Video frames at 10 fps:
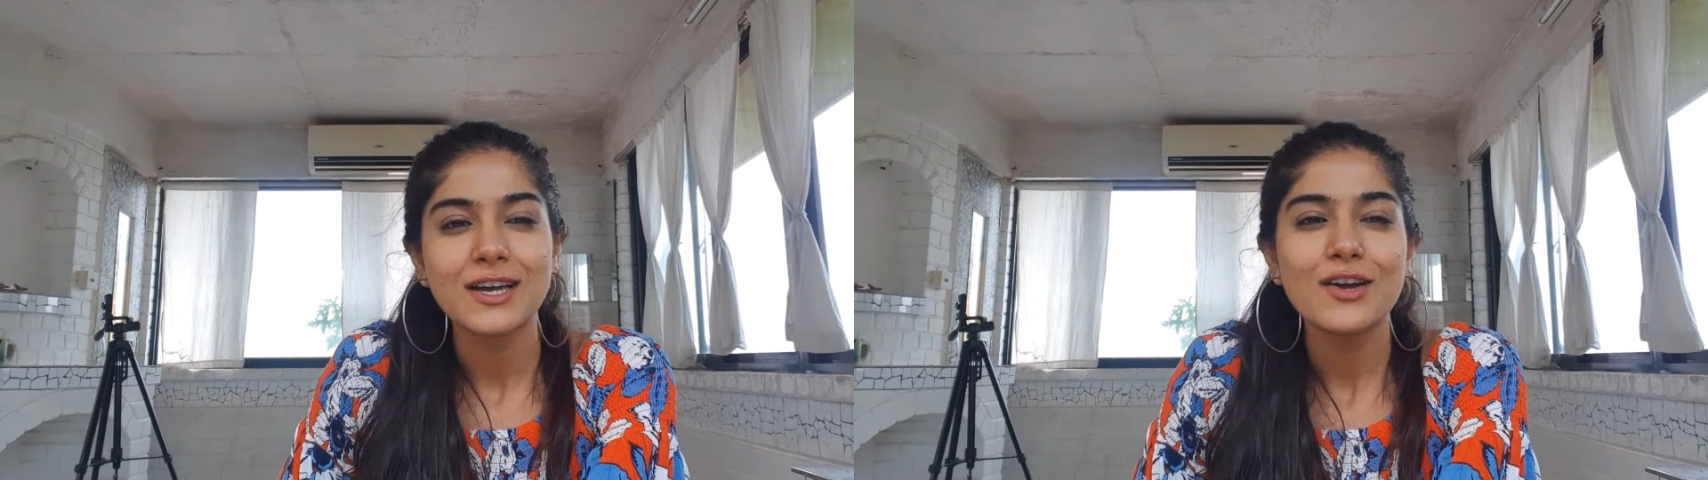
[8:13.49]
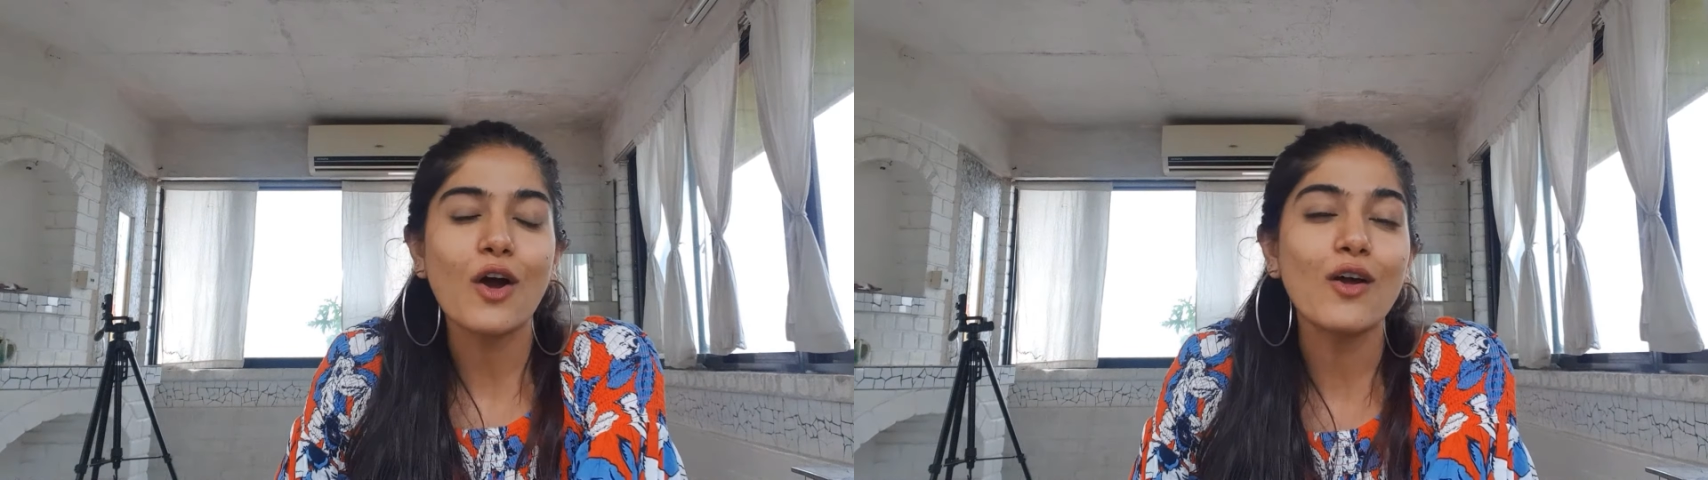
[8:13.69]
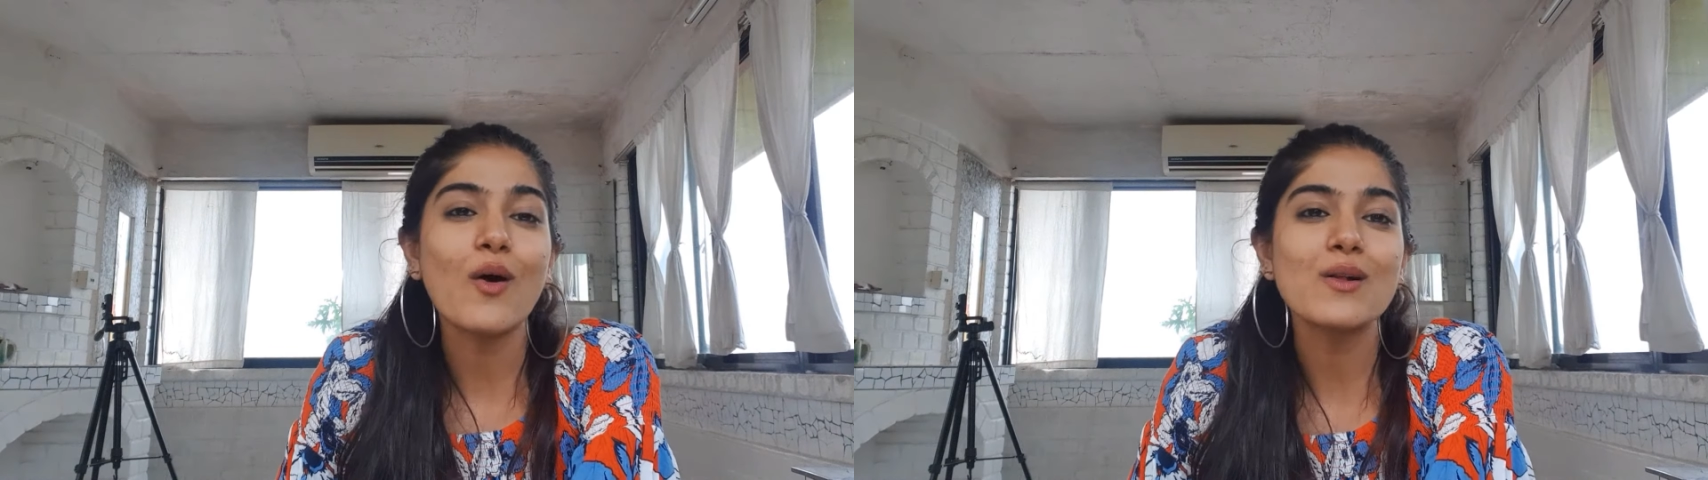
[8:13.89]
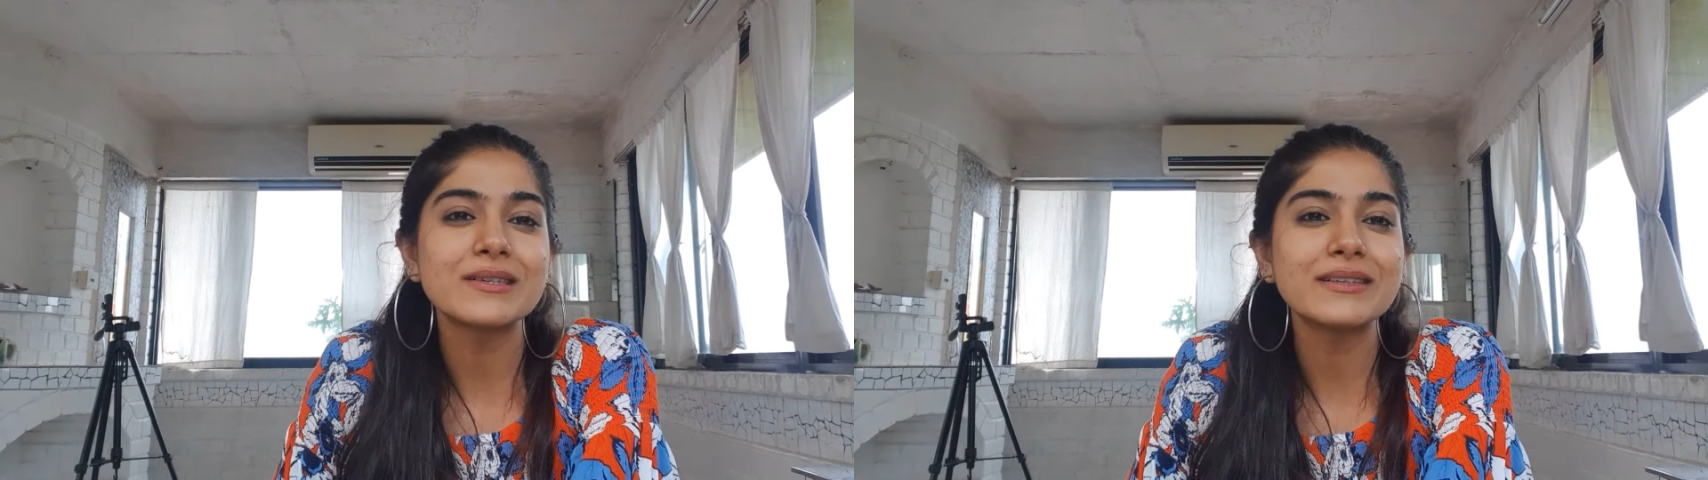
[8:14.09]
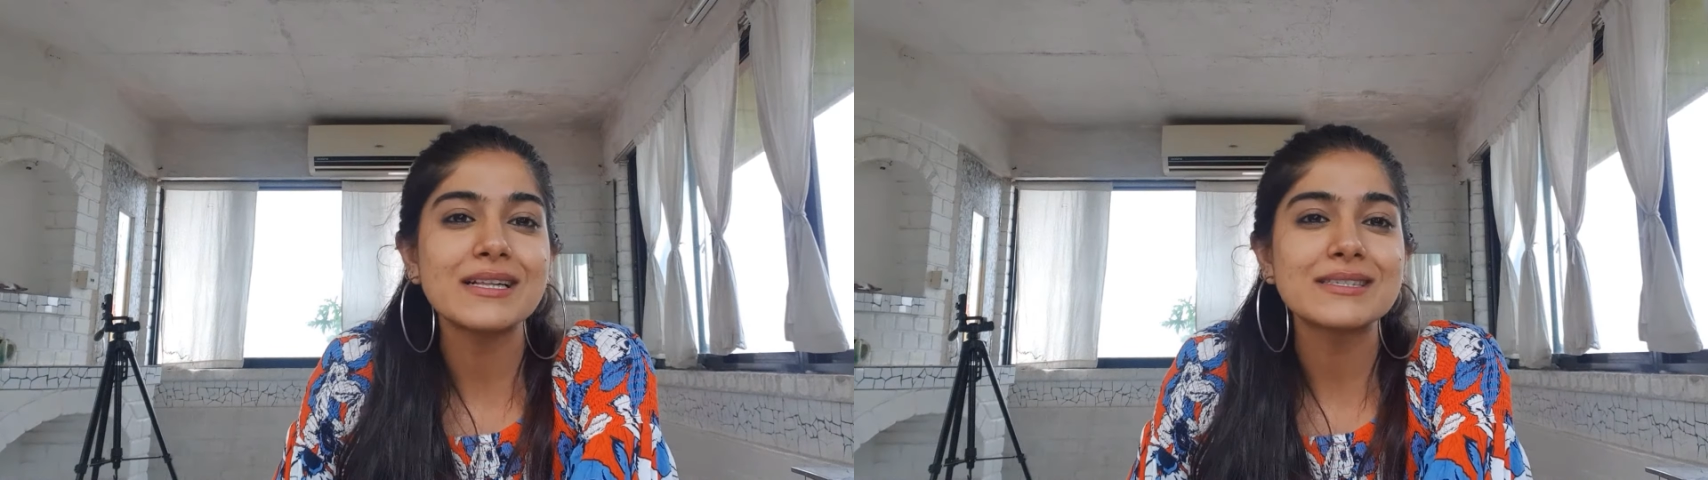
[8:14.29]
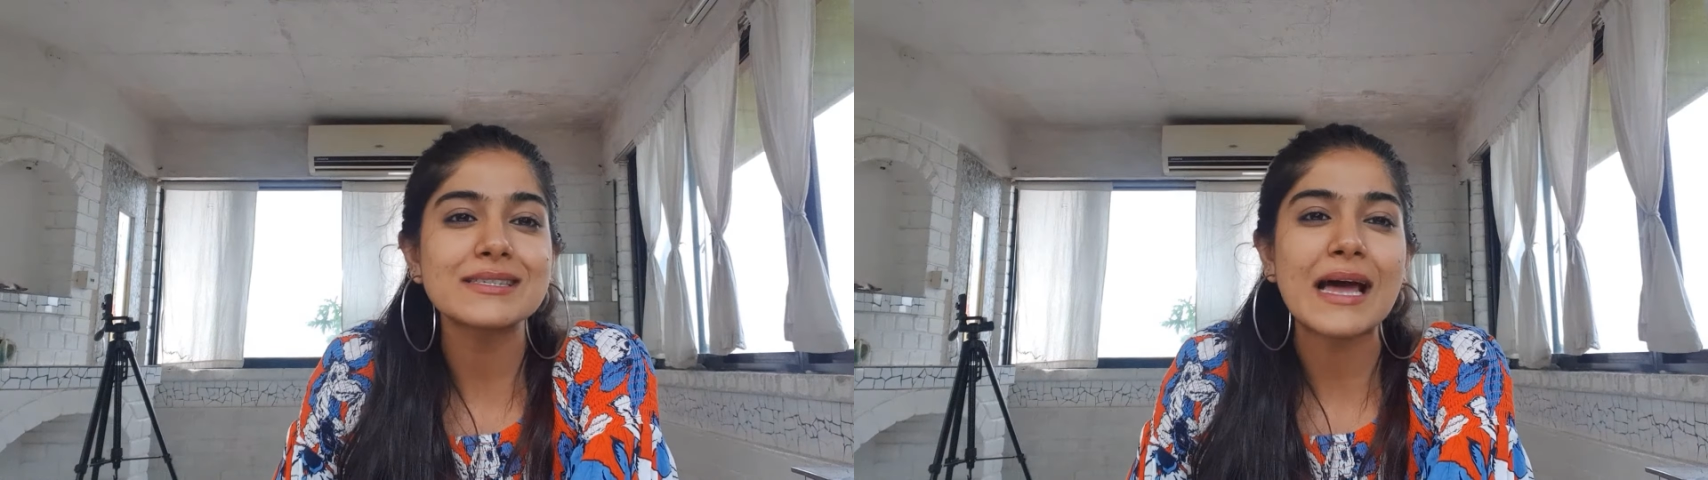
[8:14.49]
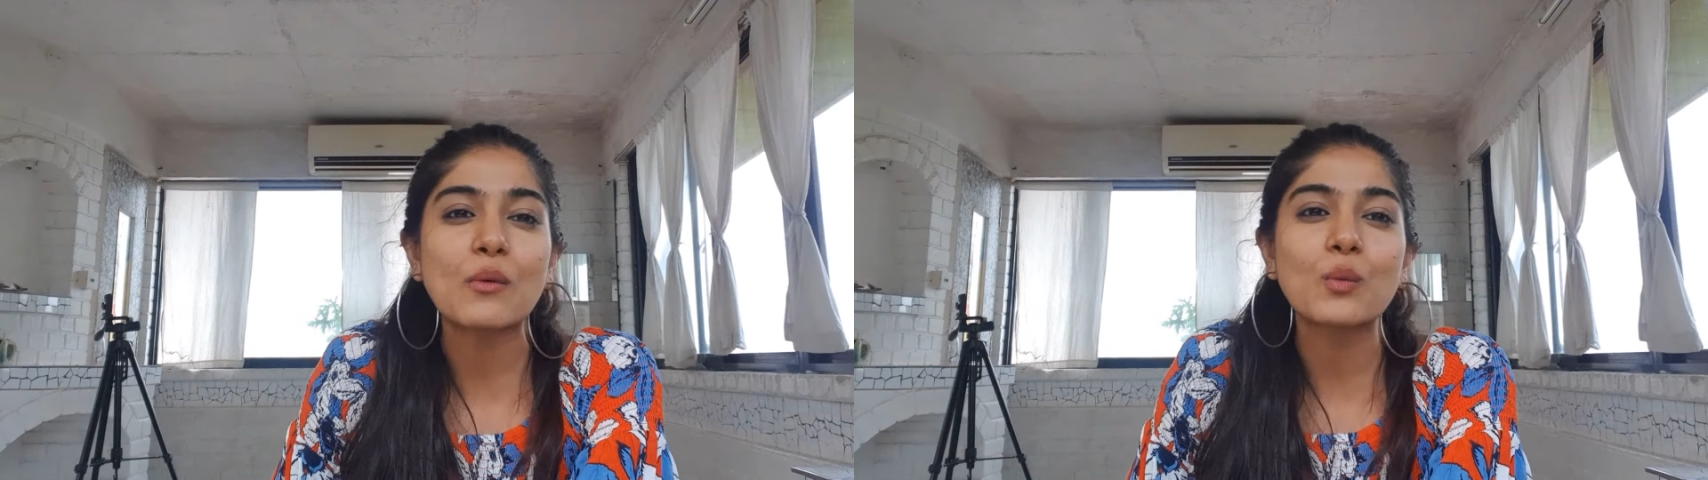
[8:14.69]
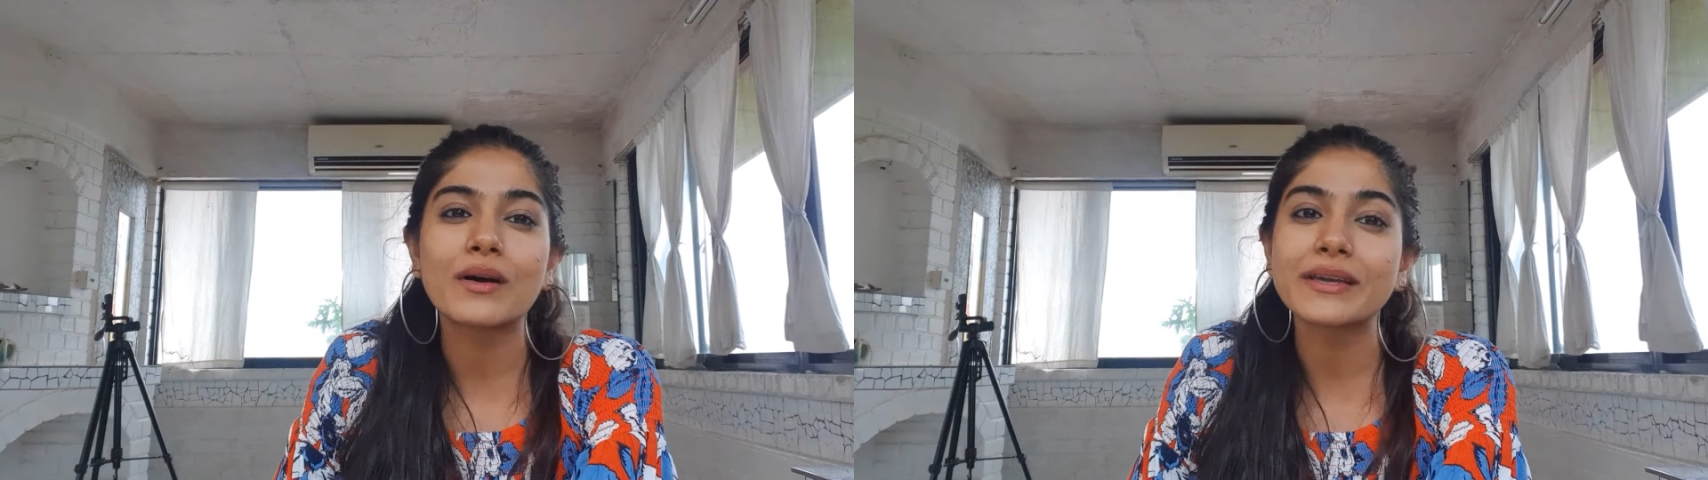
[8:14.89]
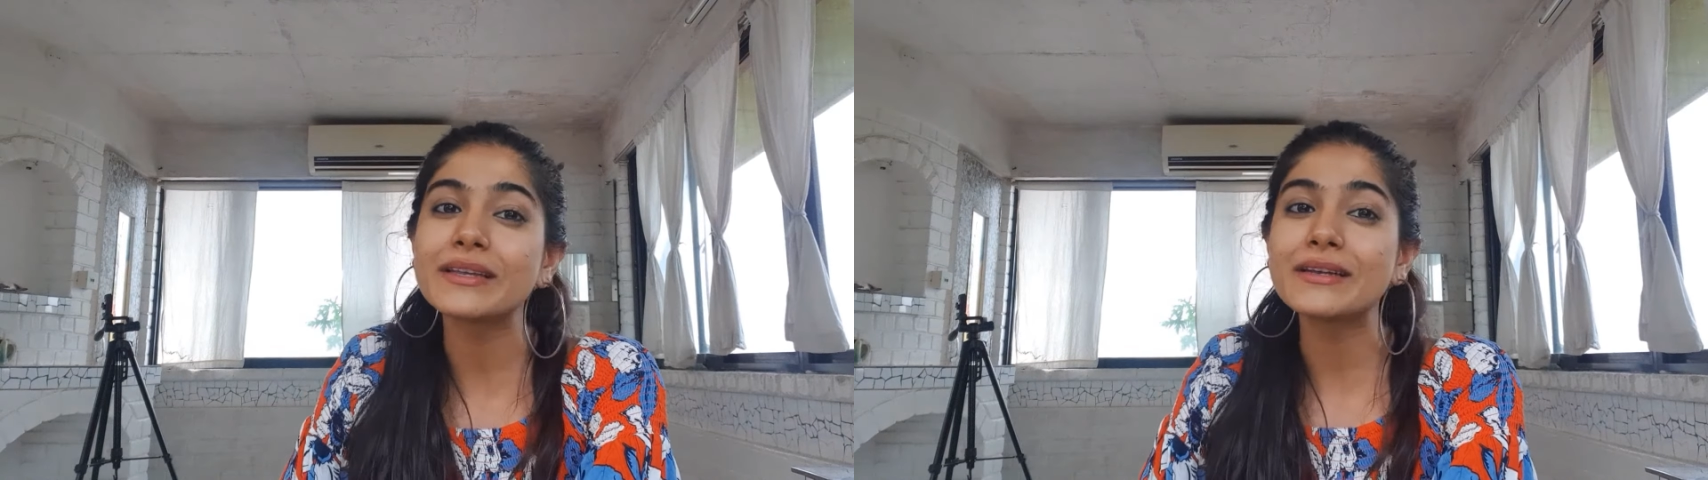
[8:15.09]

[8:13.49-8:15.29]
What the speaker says: Ron also tells us how working